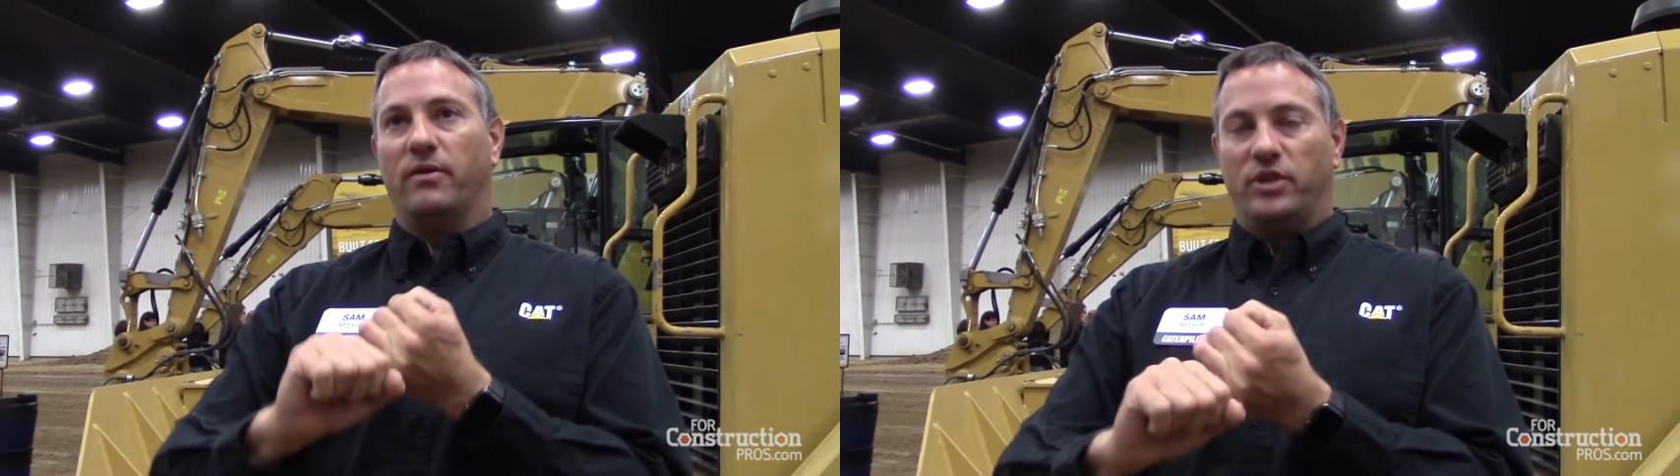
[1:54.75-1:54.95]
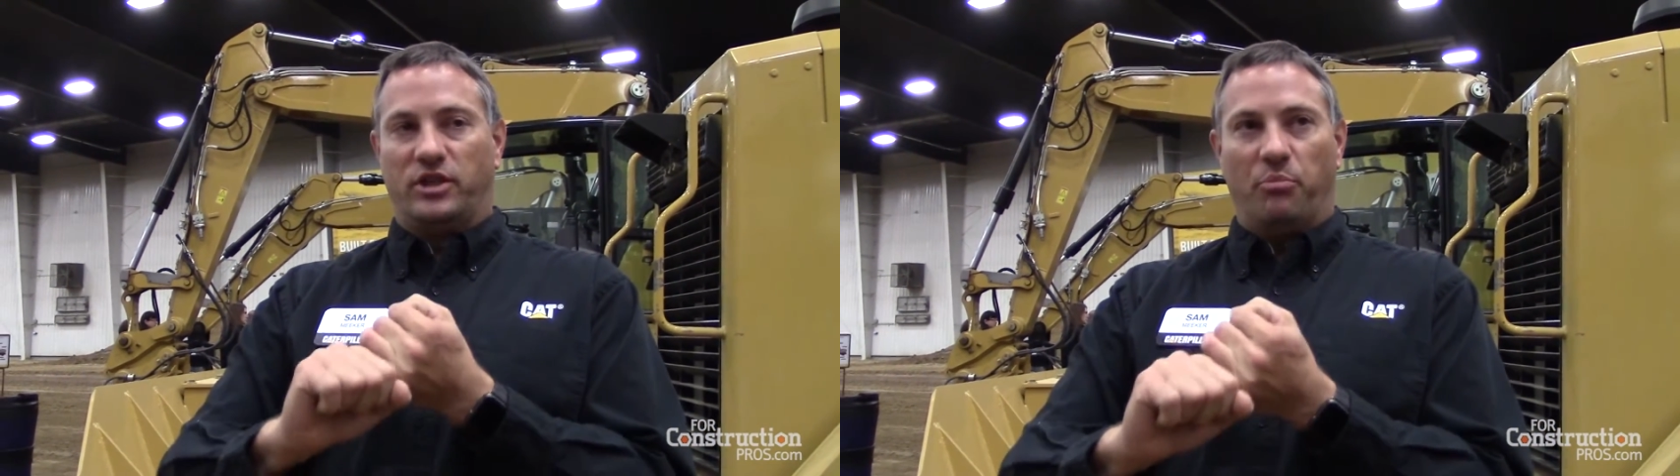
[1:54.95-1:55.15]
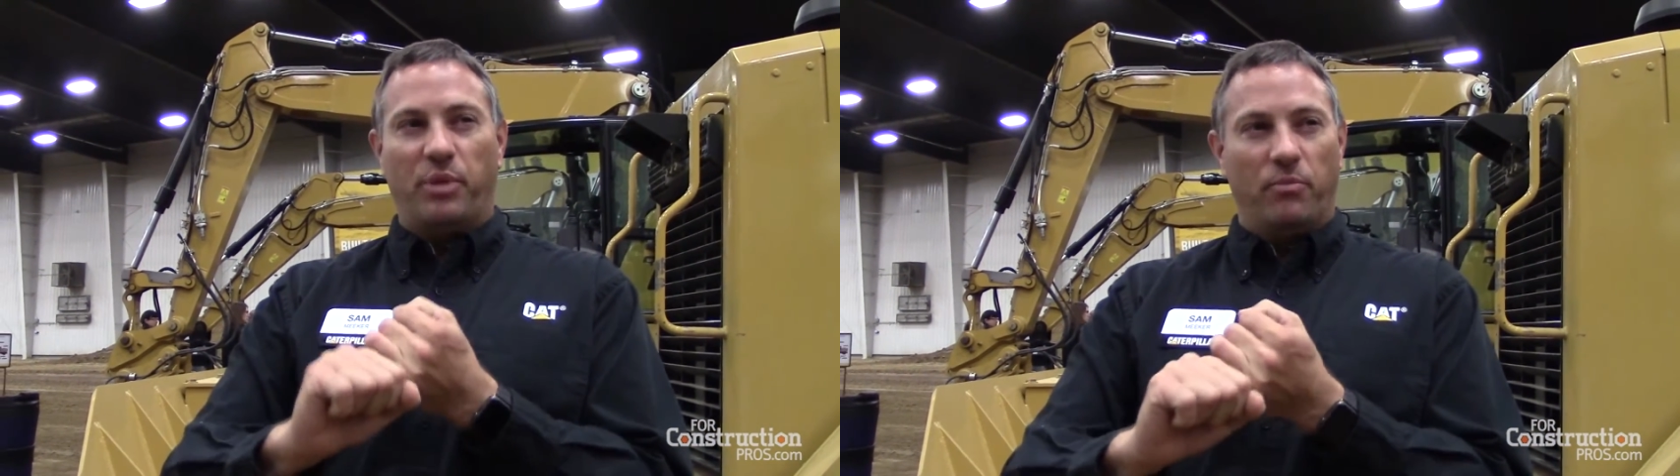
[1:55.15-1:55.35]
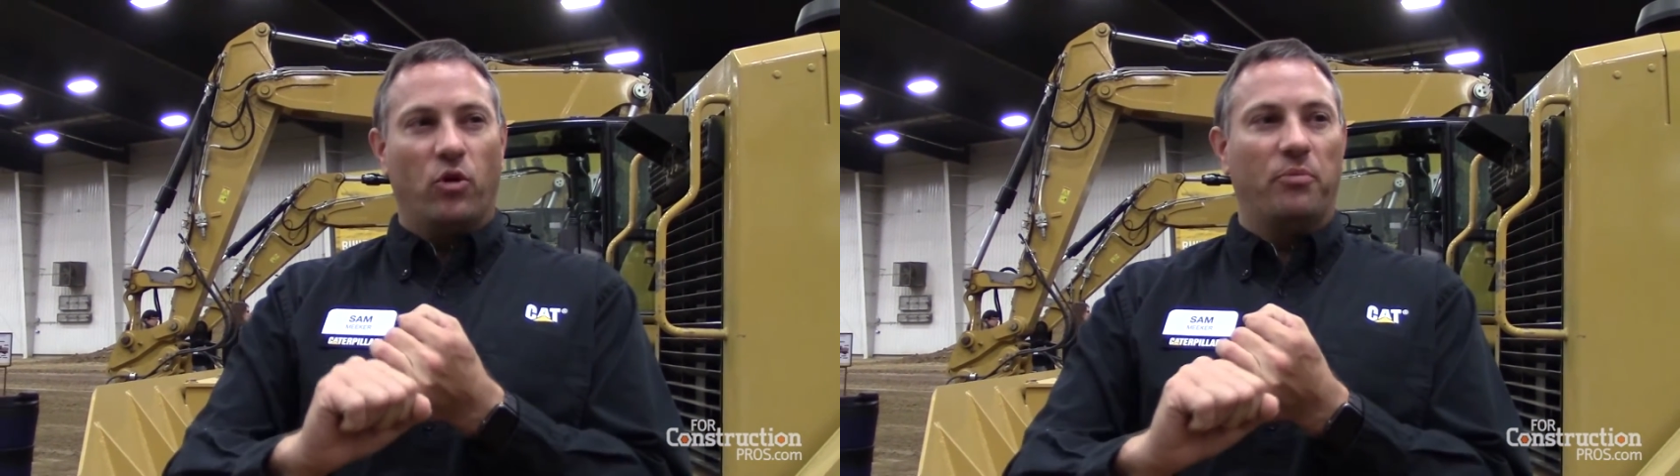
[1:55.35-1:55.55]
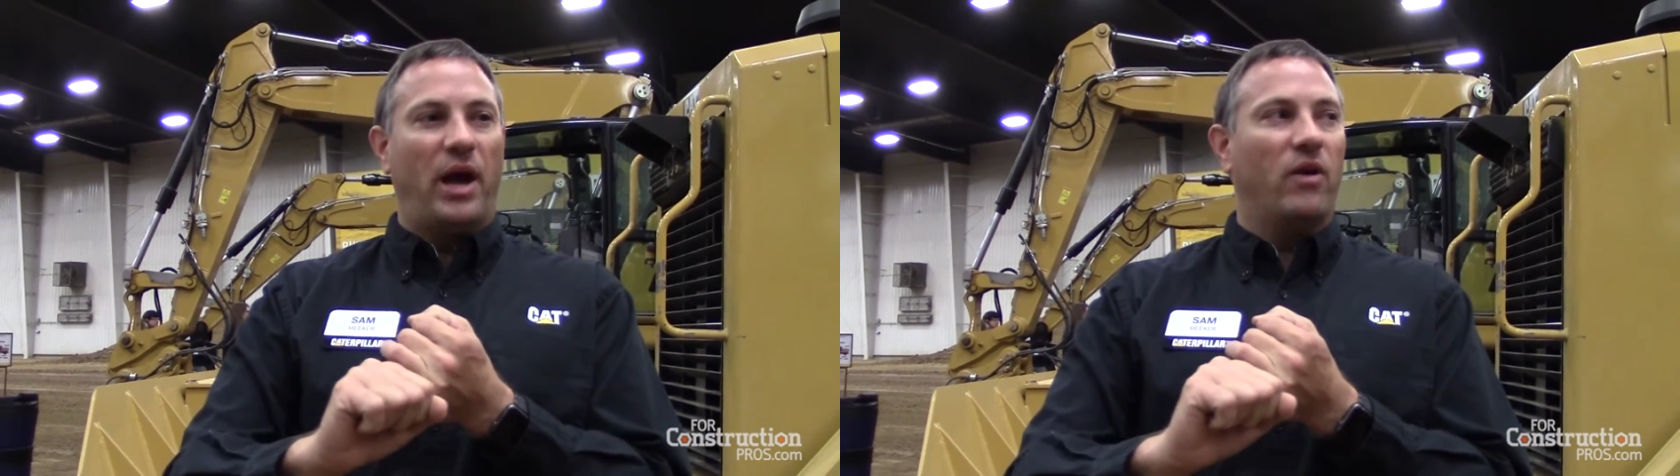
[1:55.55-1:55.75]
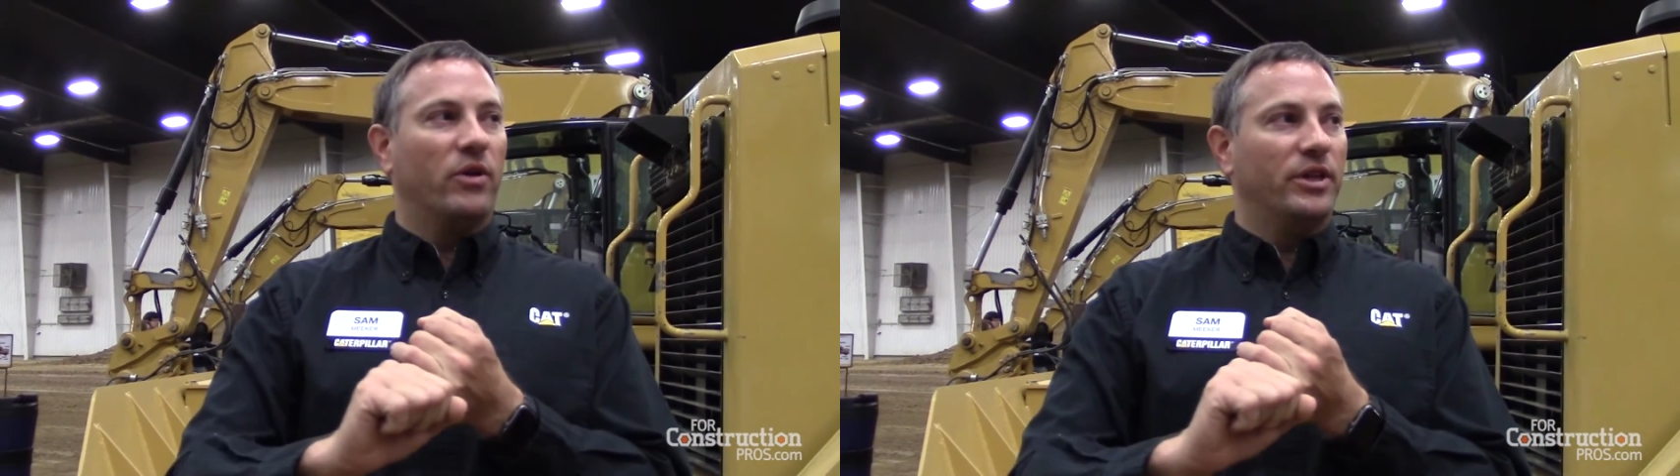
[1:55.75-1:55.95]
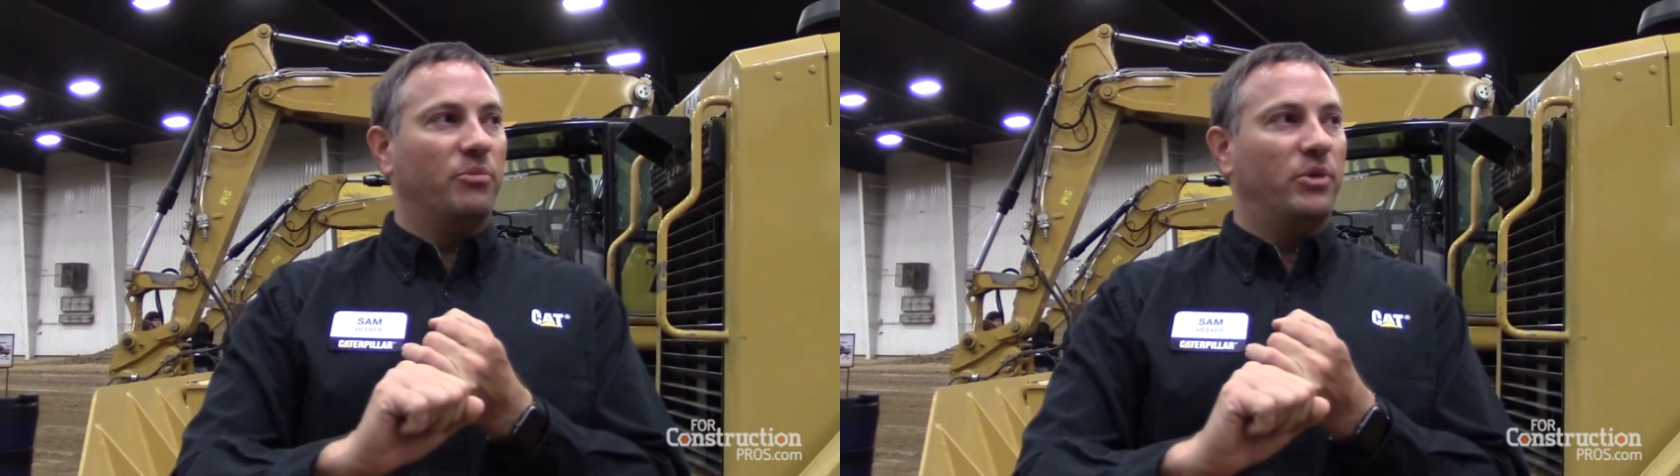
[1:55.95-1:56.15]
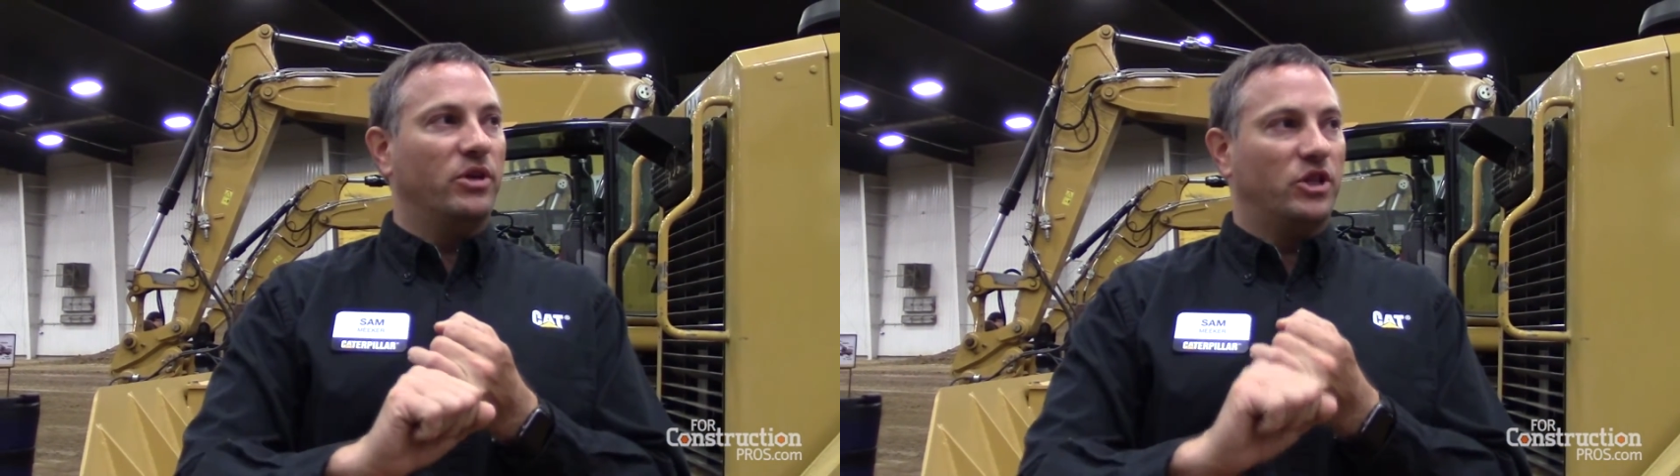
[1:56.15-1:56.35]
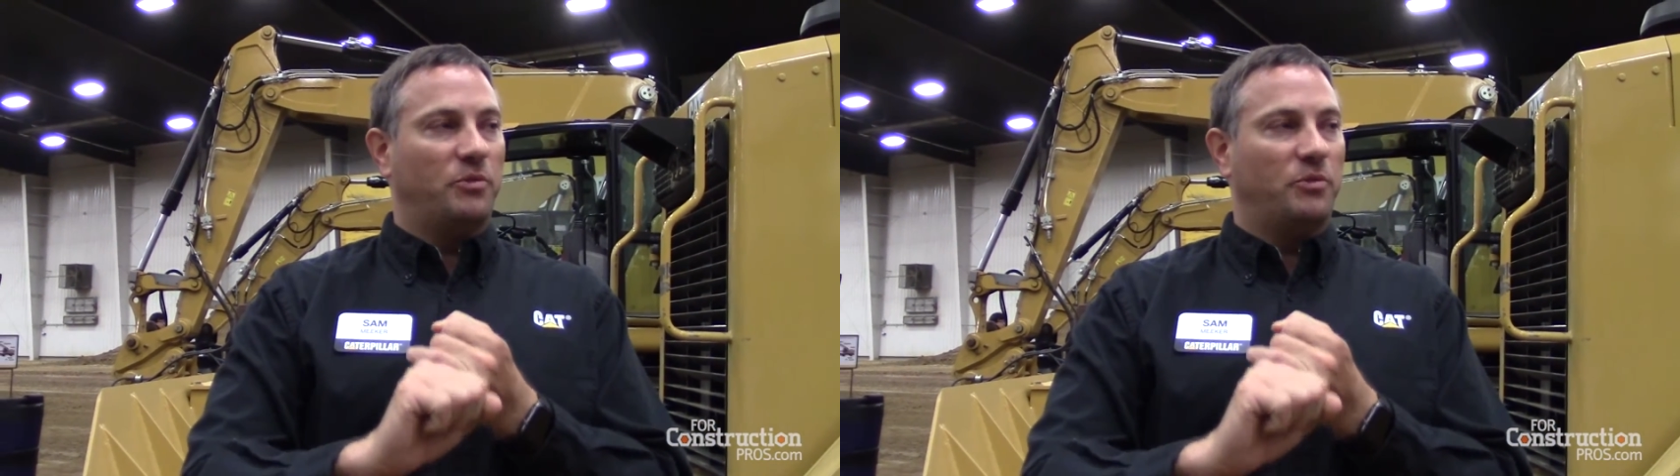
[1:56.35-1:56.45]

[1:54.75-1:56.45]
gives us a bit more power in the push,